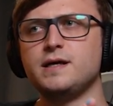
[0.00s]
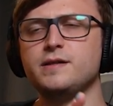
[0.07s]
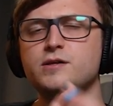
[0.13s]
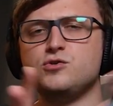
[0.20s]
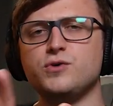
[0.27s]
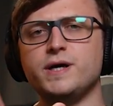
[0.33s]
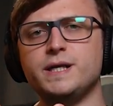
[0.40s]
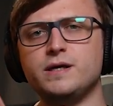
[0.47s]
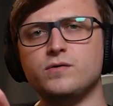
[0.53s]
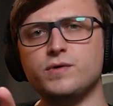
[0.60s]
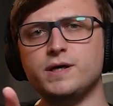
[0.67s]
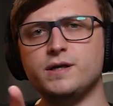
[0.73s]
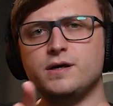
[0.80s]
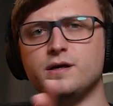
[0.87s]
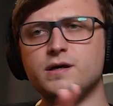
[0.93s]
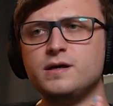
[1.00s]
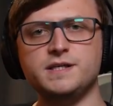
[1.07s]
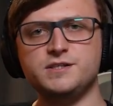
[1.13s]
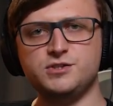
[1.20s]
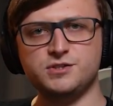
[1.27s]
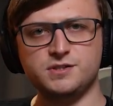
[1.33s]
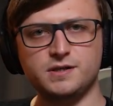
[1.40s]
And the training arena
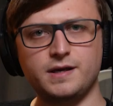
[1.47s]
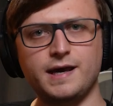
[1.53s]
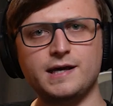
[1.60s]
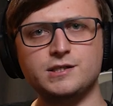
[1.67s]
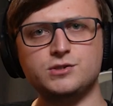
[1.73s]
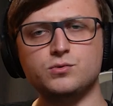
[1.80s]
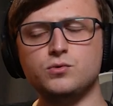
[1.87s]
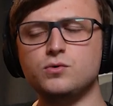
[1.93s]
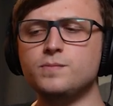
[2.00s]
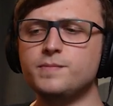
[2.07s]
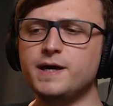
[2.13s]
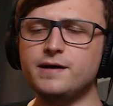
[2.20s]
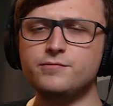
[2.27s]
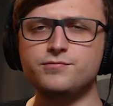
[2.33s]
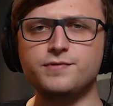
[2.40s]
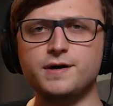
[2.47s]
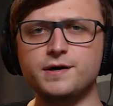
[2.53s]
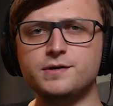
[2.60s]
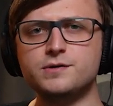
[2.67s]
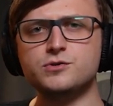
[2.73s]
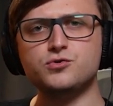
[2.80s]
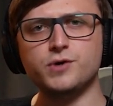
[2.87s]
is just a casual, have
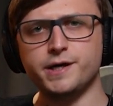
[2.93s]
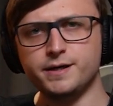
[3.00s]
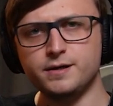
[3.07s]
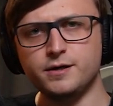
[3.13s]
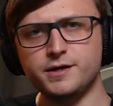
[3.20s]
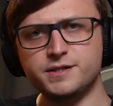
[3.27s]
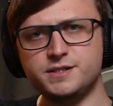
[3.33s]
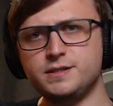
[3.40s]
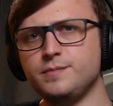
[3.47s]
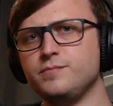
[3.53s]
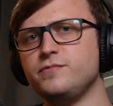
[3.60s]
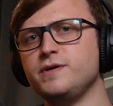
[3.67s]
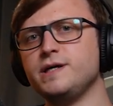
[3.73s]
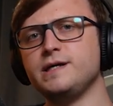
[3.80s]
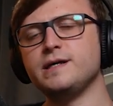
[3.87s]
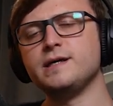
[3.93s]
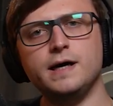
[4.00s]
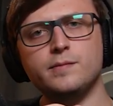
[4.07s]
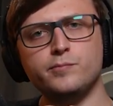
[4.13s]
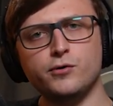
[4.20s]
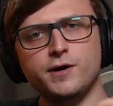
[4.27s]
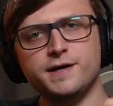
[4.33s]
fun, try and learn something.
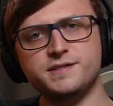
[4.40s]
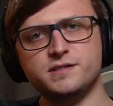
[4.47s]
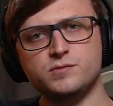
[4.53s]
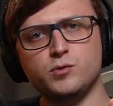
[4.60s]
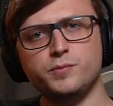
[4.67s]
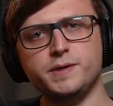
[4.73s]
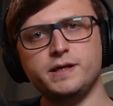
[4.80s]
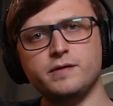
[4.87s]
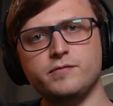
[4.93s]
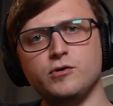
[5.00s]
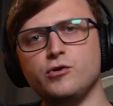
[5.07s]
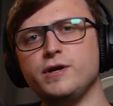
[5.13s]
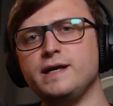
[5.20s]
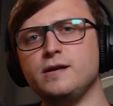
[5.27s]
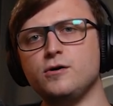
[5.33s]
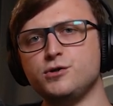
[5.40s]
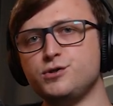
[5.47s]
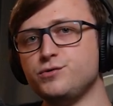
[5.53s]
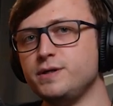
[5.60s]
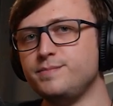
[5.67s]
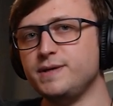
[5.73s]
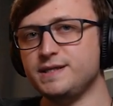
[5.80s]
And prizes will be given on a
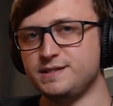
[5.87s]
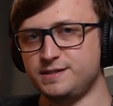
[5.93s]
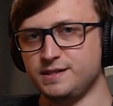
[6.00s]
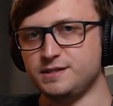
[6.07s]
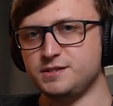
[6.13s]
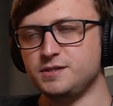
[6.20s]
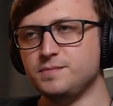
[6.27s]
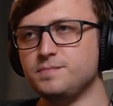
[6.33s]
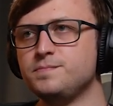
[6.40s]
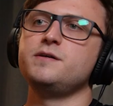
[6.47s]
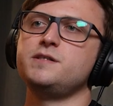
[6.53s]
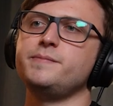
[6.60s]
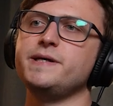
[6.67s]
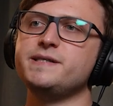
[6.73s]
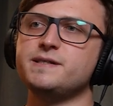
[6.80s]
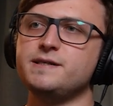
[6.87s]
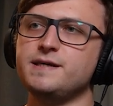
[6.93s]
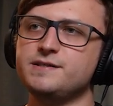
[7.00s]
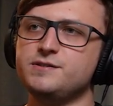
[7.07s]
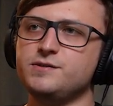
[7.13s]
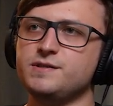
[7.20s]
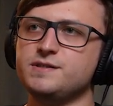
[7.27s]
lottery-based system. So basically,
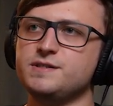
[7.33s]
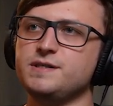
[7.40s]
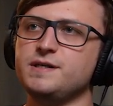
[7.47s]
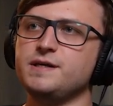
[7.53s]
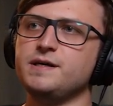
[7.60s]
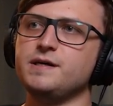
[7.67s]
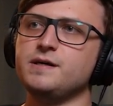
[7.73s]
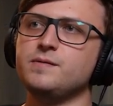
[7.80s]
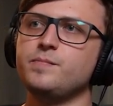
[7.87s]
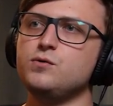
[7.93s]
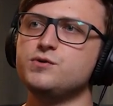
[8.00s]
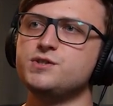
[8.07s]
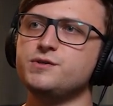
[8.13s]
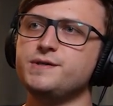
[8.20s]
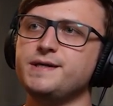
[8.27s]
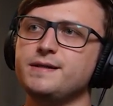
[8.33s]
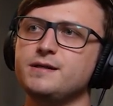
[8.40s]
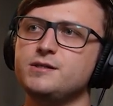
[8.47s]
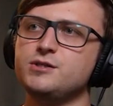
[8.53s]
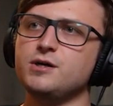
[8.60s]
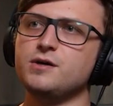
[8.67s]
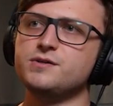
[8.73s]
as you can see here, also you get the
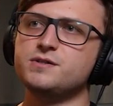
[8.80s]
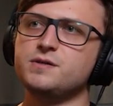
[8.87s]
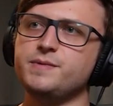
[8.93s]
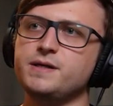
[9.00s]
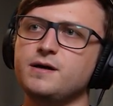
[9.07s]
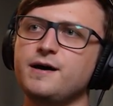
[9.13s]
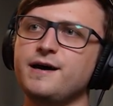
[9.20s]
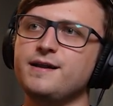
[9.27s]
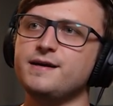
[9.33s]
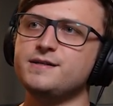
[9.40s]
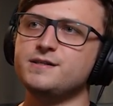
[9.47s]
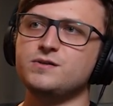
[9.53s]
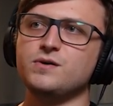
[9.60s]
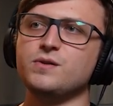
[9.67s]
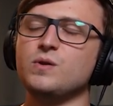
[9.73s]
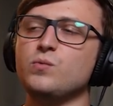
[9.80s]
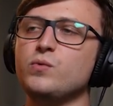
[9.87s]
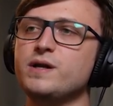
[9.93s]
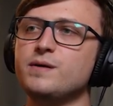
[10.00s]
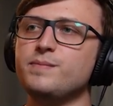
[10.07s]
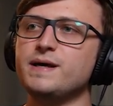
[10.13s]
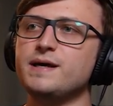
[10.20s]
chance to be highlighted on the
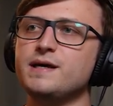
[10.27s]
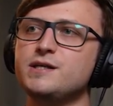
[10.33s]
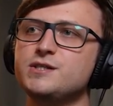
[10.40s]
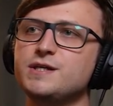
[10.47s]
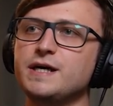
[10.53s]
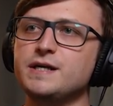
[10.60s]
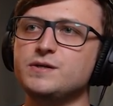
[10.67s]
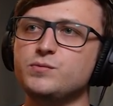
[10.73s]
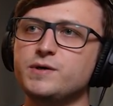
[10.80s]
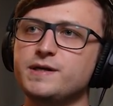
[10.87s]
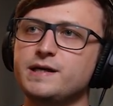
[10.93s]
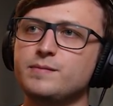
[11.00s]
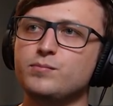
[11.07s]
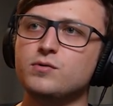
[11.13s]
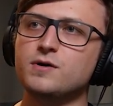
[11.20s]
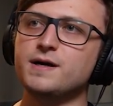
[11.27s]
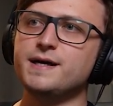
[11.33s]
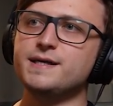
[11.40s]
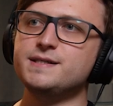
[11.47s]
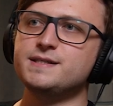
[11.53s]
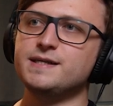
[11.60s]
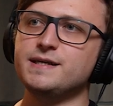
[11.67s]
winner page and win a
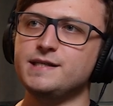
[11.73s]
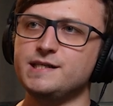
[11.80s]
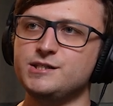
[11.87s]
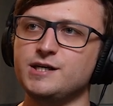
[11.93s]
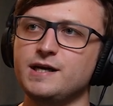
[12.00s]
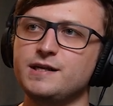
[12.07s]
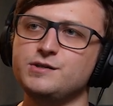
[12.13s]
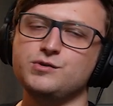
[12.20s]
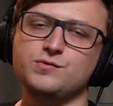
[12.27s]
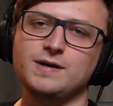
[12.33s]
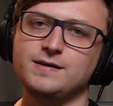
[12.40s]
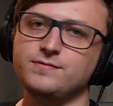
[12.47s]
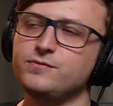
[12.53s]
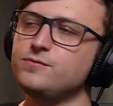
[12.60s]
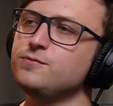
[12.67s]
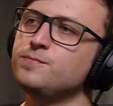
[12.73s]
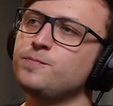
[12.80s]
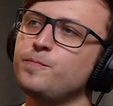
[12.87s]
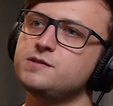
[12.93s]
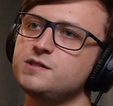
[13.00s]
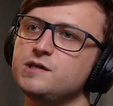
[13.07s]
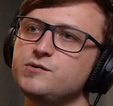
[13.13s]
prize in the challenge raffle.
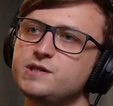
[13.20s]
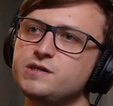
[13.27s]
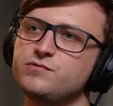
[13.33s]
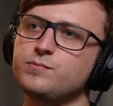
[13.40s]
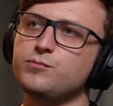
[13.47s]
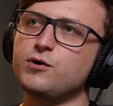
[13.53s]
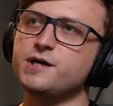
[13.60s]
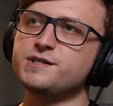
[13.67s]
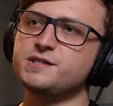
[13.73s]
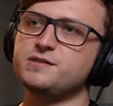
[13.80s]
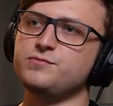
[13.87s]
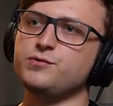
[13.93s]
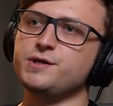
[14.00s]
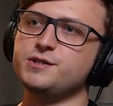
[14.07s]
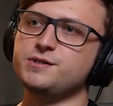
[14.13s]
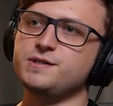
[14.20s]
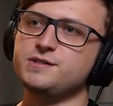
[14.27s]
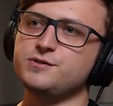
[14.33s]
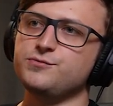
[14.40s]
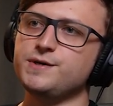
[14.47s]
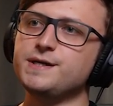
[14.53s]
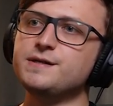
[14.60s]
So there are different prizes for each of these
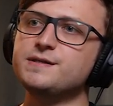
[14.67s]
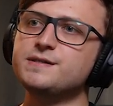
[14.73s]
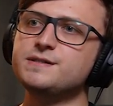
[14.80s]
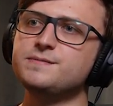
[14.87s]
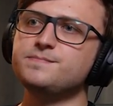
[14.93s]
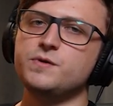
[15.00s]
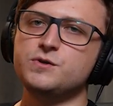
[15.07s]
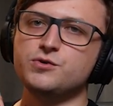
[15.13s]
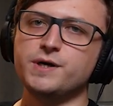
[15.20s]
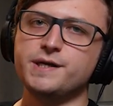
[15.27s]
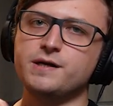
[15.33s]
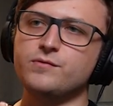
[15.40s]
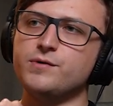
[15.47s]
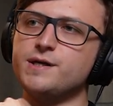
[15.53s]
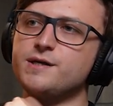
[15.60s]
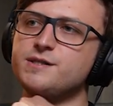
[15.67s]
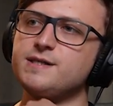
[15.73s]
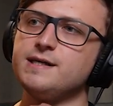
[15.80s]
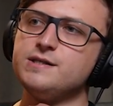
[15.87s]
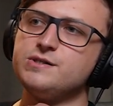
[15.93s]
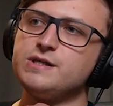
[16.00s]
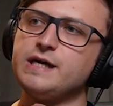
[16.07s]
arenas. The training arena
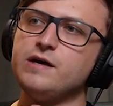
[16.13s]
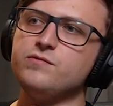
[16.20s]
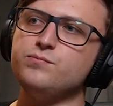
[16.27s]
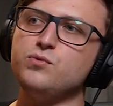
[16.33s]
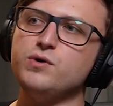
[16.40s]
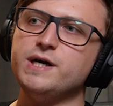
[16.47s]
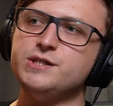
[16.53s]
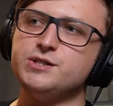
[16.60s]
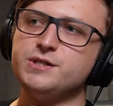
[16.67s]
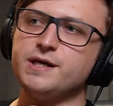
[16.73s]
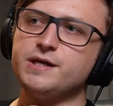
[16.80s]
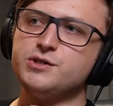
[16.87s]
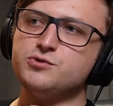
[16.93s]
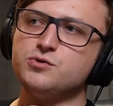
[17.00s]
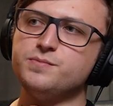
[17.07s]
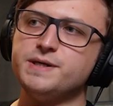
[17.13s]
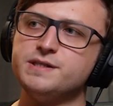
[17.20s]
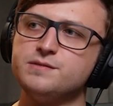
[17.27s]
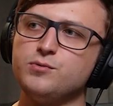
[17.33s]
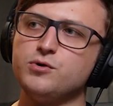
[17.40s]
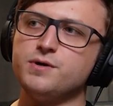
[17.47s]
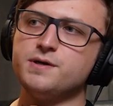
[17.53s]
tends to have more
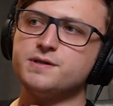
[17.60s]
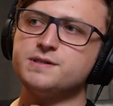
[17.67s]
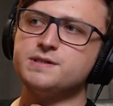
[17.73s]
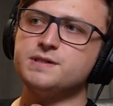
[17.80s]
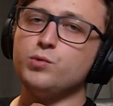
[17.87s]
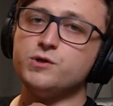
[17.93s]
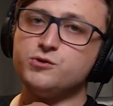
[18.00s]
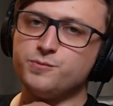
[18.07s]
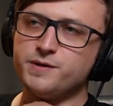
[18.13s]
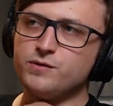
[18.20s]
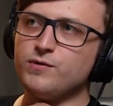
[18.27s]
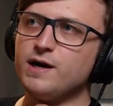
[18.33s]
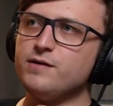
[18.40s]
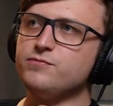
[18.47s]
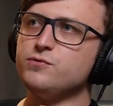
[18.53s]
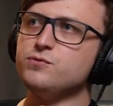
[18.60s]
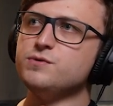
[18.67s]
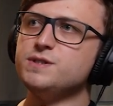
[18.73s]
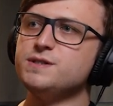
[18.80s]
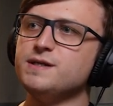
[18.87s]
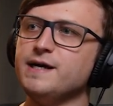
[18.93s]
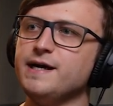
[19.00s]
educational-based products, which will be
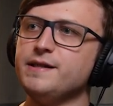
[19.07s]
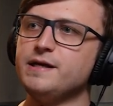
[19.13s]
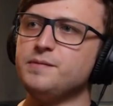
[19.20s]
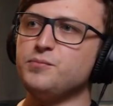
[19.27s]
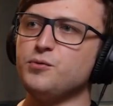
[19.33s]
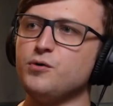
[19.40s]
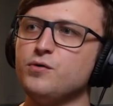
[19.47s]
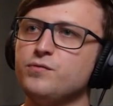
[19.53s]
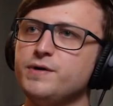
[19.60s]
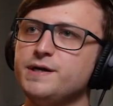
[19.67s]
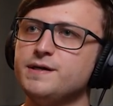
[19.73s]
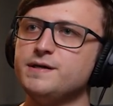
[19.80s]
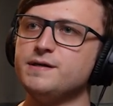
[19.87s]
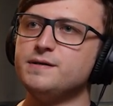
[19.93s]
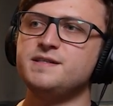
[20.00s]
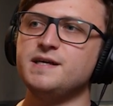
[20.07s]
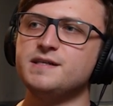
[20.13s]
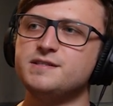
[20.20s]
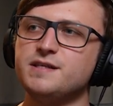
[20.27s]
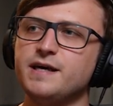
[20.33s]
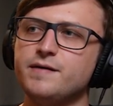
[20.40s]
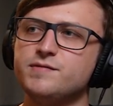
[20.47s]
raffled, and the pro arena
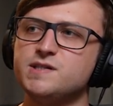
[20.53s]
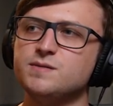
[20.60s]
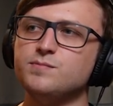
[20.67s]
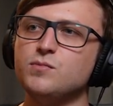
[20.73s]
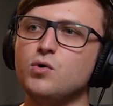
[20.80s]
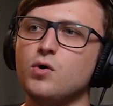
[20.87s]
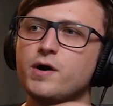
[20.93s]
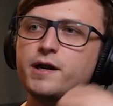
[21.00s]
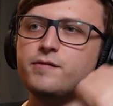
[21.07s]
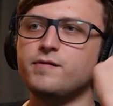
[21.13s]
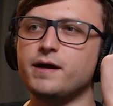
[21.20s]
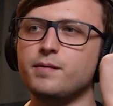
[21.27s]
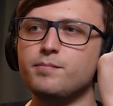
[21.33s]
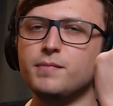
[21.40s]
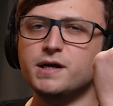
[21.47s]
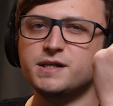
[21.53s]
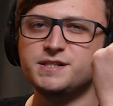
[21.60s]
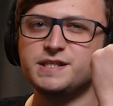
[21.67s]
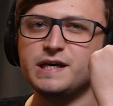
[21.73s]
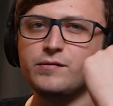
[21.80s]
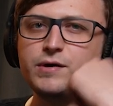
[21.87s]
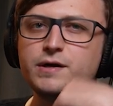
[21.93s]
tends to have some more kind of like
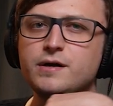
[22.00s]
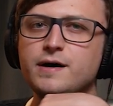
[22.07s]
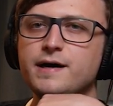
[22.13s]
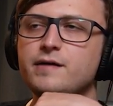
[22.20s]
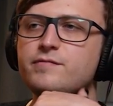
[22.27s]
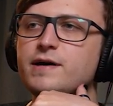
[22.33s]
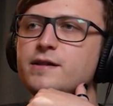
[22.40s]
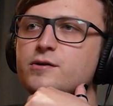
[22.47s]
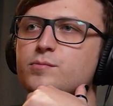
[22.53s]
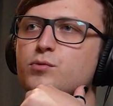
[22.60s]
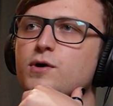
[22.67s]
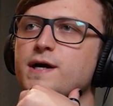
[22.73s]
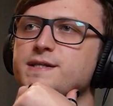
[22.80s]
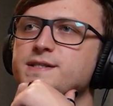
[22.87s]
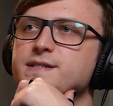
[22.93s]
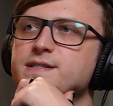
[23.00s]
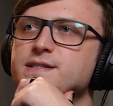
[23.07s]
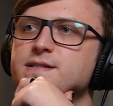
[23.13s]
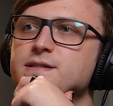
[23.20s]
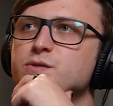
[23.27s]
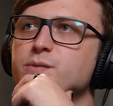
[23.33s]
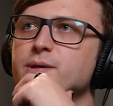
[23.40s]
monetary and higher value
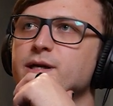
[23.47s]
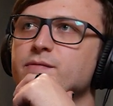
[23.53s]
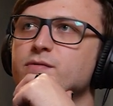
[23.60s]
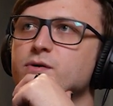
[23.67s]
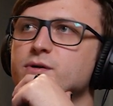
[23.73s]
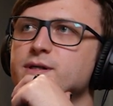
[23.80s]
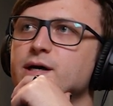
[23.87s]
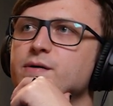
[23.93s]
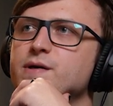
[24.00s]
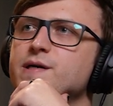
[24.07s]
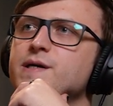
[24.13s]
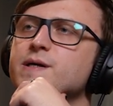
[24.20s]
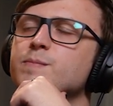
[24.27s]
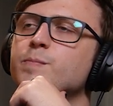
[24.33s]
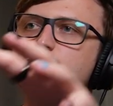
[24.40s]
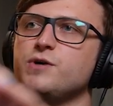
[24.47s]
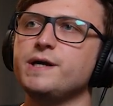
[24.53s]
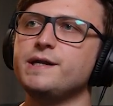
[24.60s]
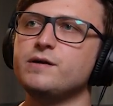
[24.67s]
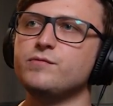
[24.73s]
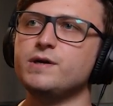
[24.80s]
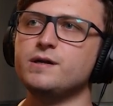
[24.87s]
prizes. So we can have a look down here.
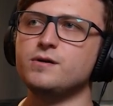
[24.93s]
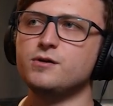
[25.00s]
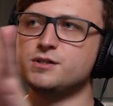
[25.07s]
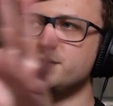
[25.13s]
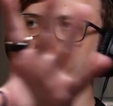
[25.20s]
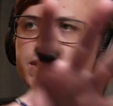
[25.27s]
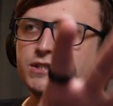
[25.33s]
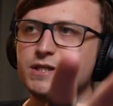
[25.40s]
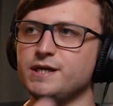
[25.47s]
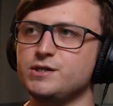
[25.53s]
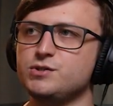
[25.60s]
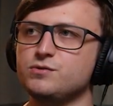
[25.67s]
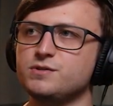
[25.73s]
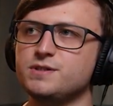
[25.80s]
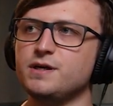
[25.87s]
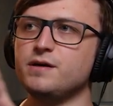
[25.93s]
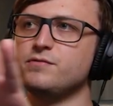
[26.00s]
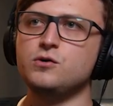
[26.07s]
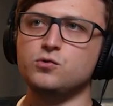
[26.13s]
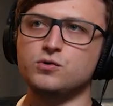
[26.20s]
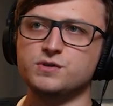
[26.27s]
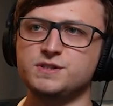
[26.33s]
Training arena, lots of educational stuff,
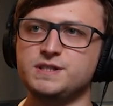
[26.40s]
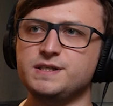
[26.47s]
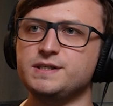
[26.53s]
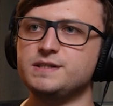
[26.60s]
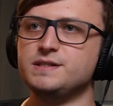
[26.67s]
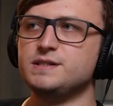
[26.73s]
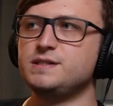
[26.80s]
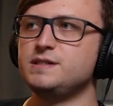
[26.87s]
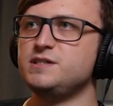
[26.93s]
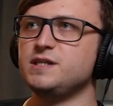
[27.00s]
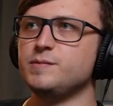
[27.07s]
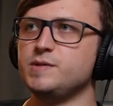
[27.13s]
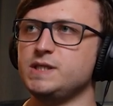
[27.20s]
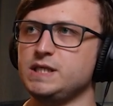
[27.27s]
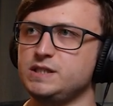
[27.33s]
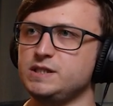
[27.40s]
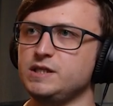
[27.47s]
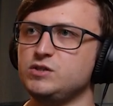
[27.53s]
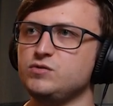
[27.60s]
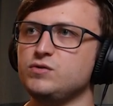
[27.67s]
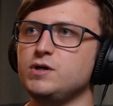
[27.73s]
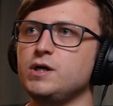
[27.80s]
courses, tips, et
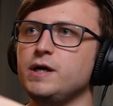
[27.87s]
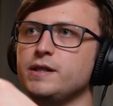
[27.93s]
cetera.